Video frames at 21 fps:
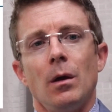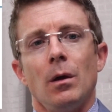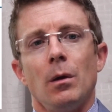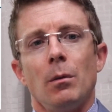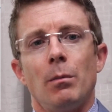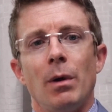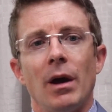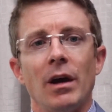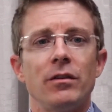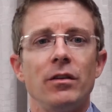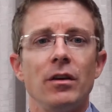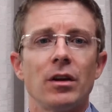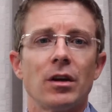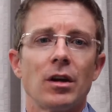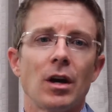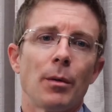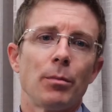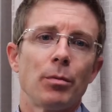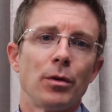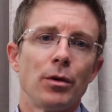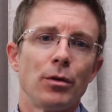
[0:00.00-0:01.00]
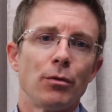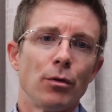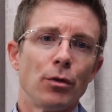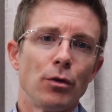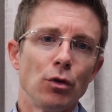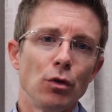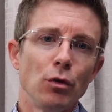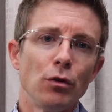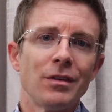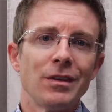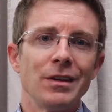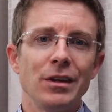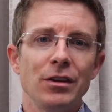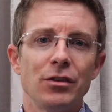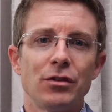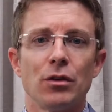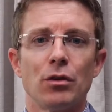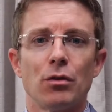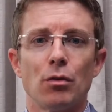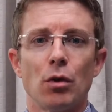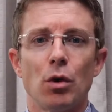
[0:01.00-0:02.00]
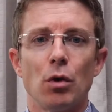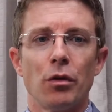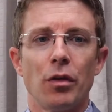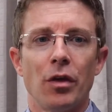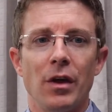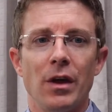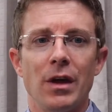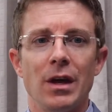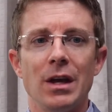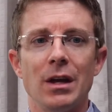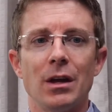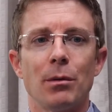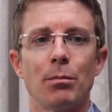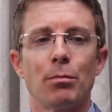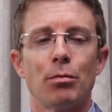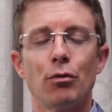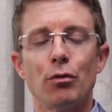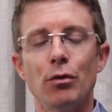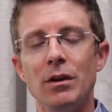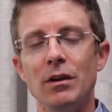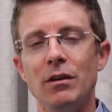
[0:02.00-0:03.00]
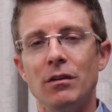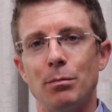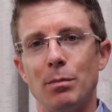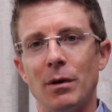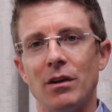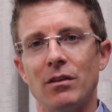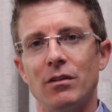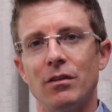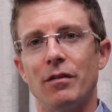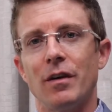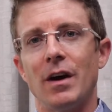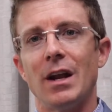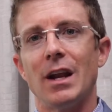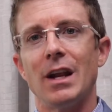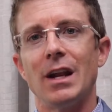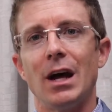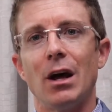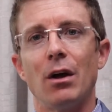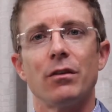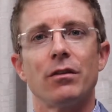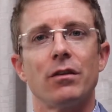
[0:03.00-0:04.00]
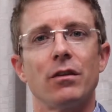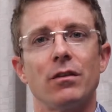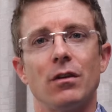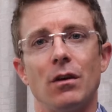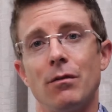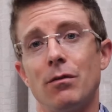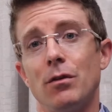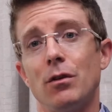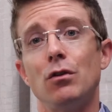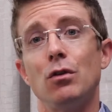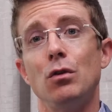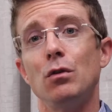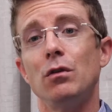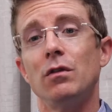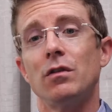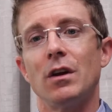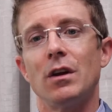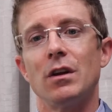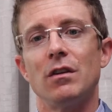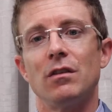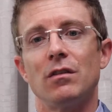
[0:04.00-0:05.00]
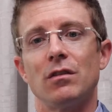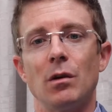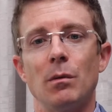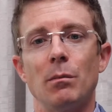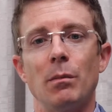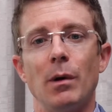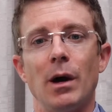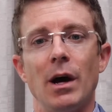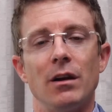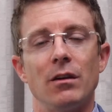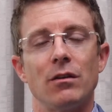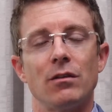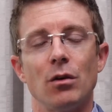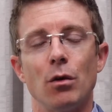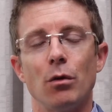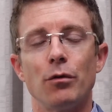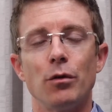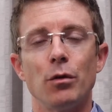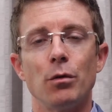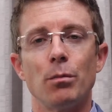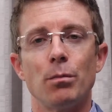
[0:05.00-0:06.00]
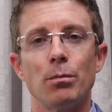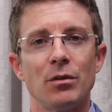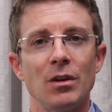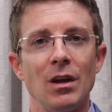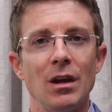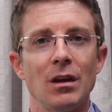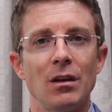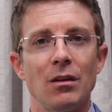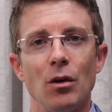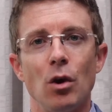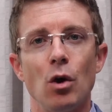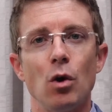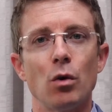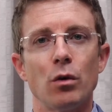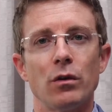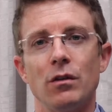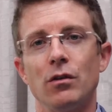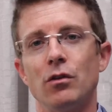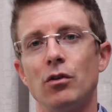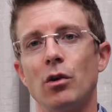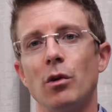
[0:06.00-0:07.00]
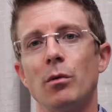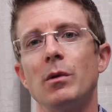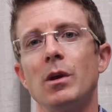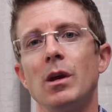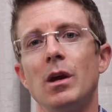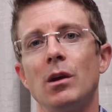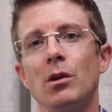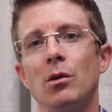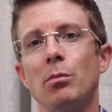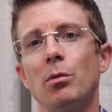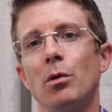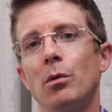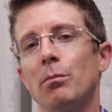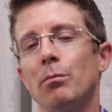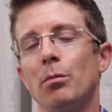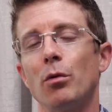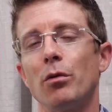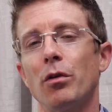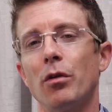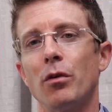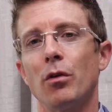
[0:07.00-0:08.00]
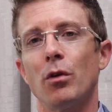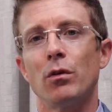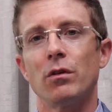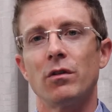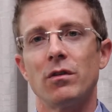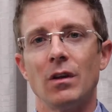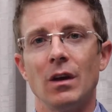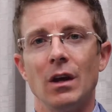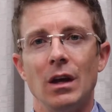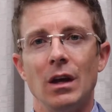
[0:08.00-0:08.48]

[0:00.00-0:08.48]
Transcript: Pegcetacoplan reduced lesion growth in a pre-specified analysis of the two studies combined. So if you take OAKS and DERBY and you put both of those